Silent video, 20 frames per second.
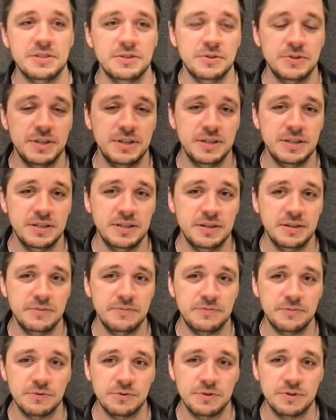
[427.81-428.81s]
So uh,
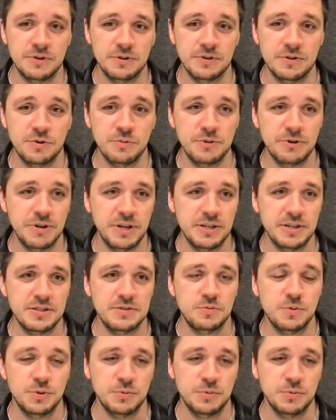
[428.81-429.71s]
for Kubernetes,